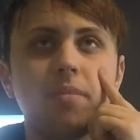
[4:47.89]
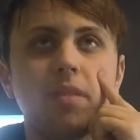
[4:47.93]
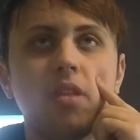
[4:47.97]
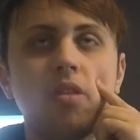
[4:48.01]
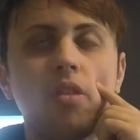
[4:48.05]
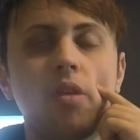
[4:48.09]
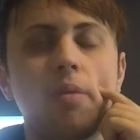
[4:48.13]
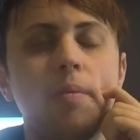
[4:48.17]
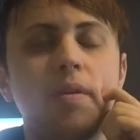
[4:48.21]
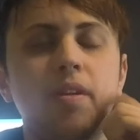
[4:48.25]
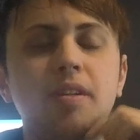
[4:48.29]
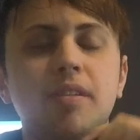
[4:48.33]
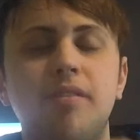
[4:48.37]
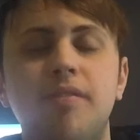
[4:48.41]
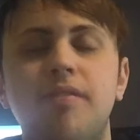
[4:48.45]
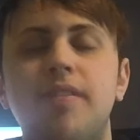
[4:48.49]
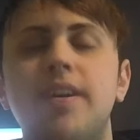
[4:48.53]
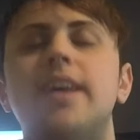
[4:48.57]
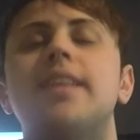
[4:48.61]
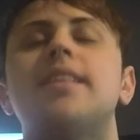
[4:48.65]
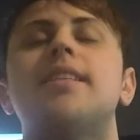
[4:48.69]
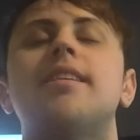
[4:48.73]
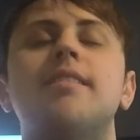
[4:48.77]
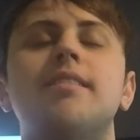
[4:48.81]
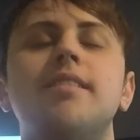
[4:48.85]
The amount of
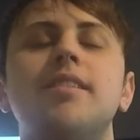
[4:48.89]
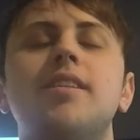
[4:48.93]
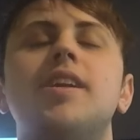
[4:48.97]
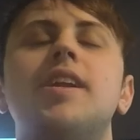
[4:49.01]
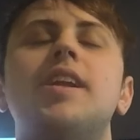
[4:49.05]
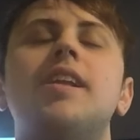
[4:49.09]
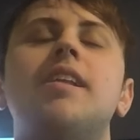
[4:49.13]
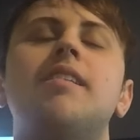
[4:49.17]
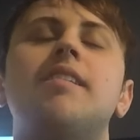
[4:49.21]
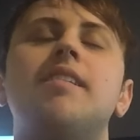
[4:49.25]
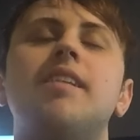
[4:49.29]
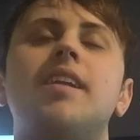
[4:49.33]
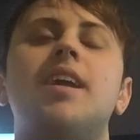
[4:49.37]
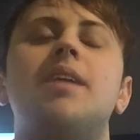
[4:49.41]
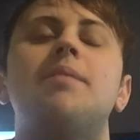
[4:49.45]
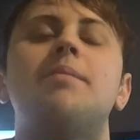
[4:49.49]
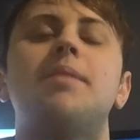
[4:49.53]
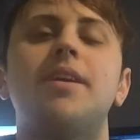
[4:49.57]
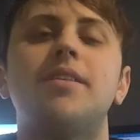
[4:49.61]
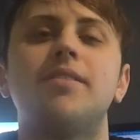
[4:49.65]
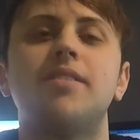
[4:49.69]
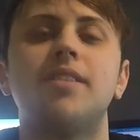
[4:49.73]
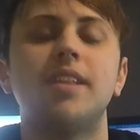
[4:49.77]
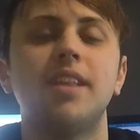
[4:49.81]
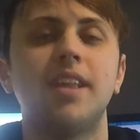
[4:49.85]
fits I've seen on Instagram
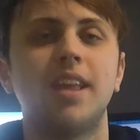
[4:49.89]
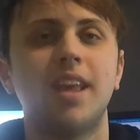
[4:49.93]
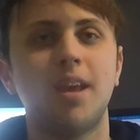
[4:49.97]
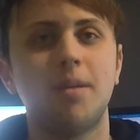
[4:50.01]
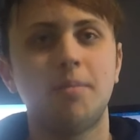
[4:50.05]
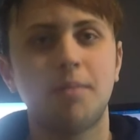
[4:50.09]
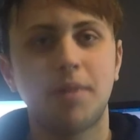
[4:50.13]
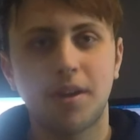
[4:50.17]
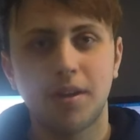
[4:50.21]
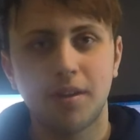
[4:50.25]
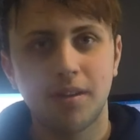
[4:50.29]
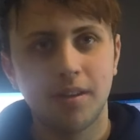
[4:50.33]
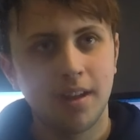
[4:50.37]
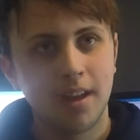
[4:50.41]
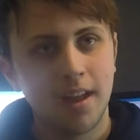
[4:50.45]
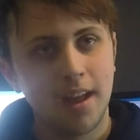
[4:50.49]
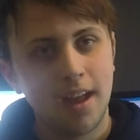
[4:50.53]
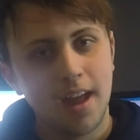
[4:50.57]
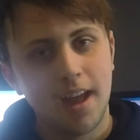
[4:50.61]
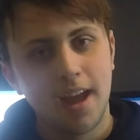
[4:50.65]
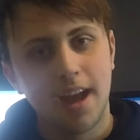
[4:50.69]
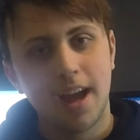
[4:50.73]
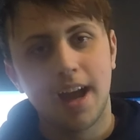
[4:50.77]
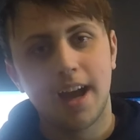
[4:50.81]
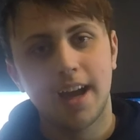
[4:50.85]
after they came out, it
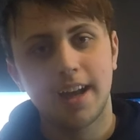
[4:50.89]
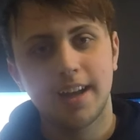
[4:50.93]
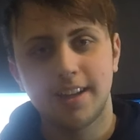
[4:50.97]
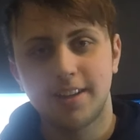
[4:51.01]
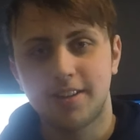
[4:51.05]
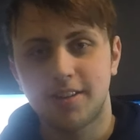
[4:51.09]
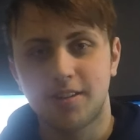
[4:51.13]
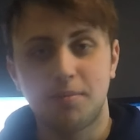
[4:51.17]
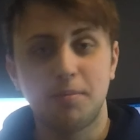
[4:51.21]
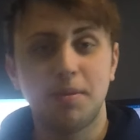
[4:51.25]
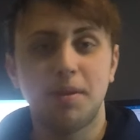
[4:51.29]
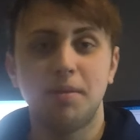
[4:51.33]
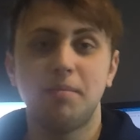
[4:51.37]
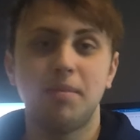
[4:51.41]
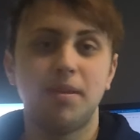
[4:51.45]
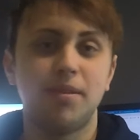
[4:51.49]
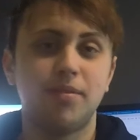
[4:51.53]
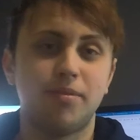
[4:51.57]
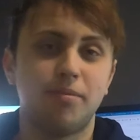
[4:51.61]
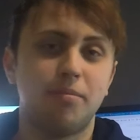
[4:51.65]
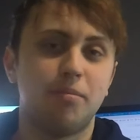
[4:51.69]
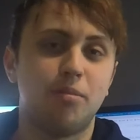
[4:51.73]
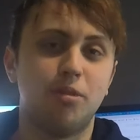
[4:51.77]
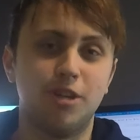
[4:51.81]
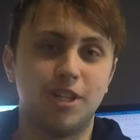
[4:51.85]
just made me
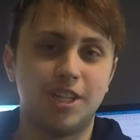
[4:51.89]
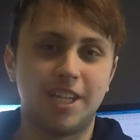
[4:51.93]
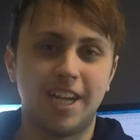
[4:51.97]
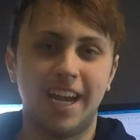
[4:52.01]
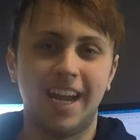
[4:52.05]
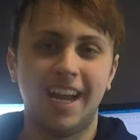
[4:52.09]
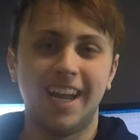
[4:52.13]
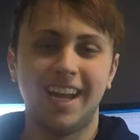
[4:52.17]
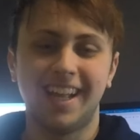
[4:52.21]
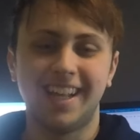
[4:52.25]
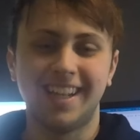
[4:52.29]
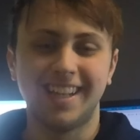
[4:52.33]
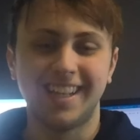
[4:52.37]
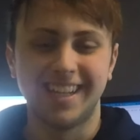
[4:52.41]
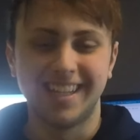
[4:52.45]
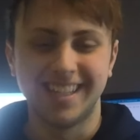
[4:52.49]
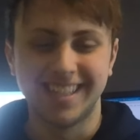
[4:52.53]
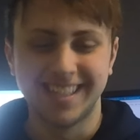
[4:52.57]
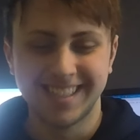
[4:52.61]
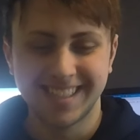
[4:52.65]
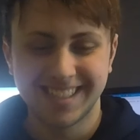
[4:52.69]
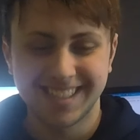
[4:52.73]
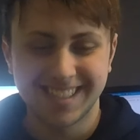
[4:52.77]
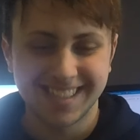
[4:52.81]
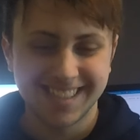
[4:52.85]
even more
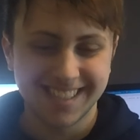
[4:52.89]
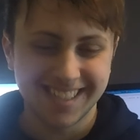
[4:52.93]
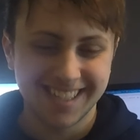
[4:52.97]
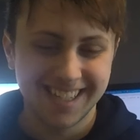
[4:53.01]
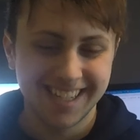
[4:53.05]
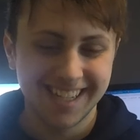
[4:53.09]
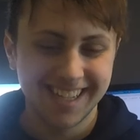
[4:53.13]
jealous.